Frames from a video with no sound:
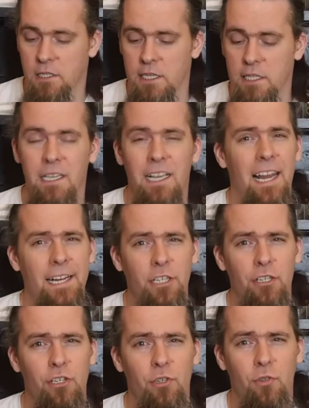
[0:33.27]
So this is a
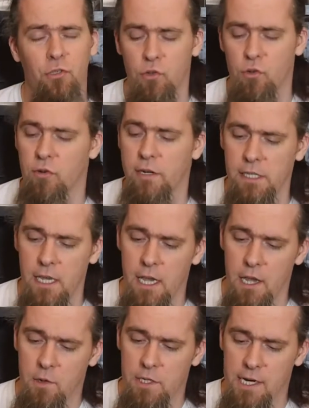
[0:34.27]
collection of short stories
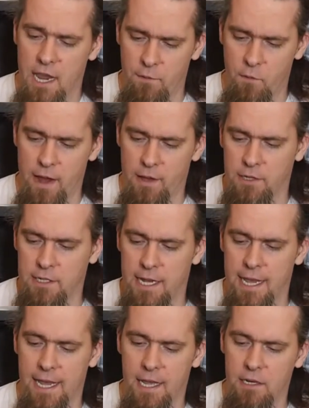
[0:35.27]
which they gave away on the
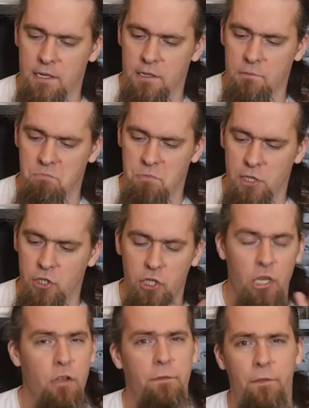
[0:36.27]
day, and there's
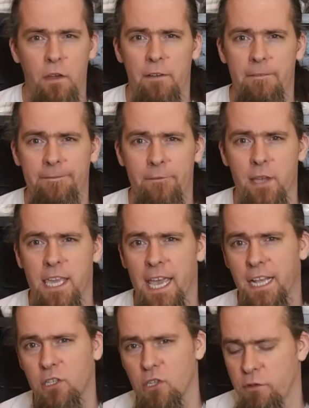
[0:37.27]
2 for
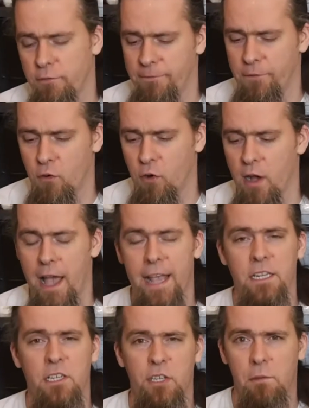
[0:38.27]
40k, 2 for
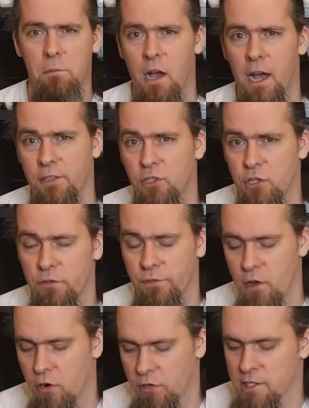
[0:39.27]
Age of Sigmar, and 2
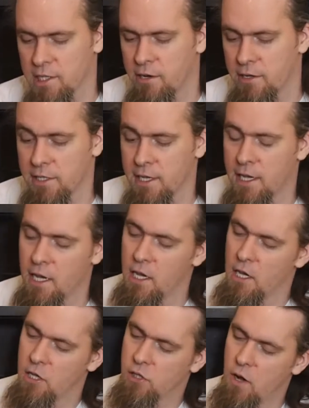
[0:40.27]
for Horus Heresy.
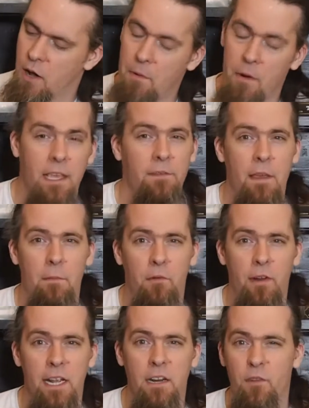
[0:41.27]
So I'll probably give them a
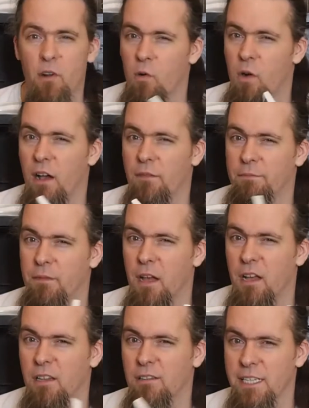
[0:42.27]
read. I've got quite
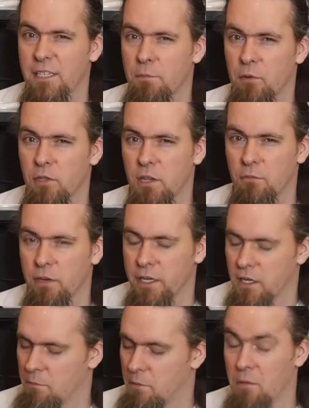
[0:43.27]
a list of books I'm
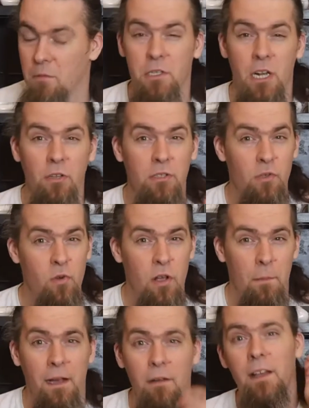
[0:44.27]
reading at the moment, which I'll
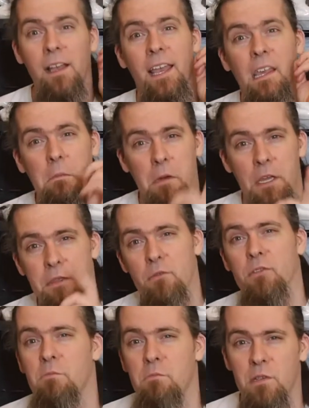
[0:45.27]
talk about in my
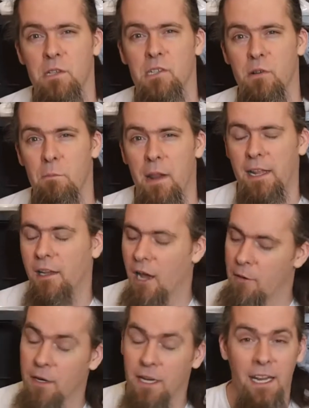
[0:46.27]
thoughts and musings on Black
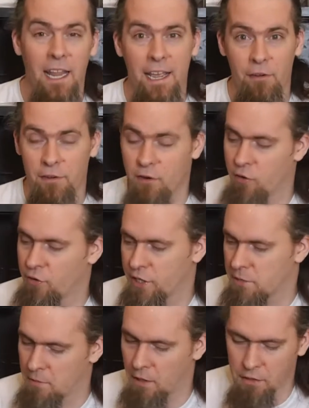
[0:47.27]
Library later on
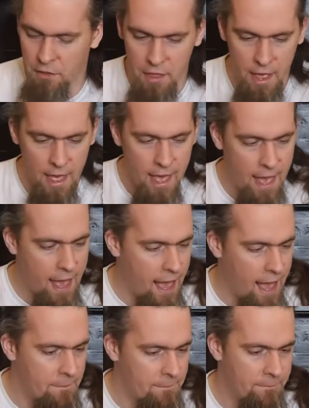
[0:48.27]
this month.
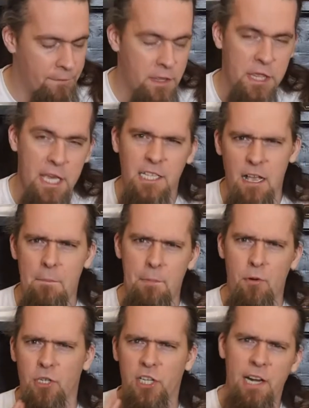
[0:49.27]
For things that I
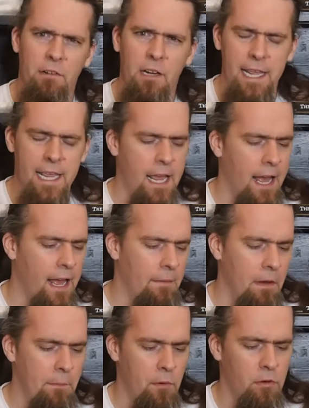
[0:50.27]
bought generally,
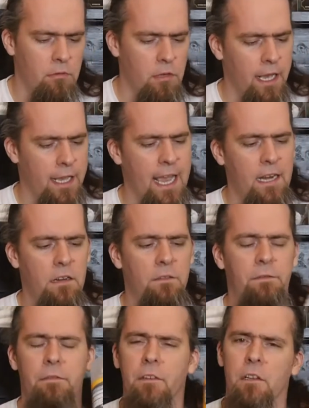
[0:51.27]
I bought a can
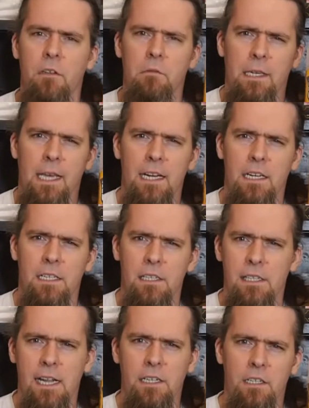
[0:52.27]
of Mechanicus
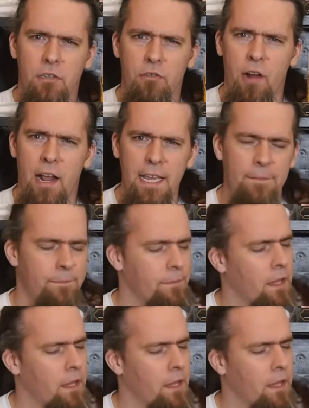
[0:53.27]
Standard Grey.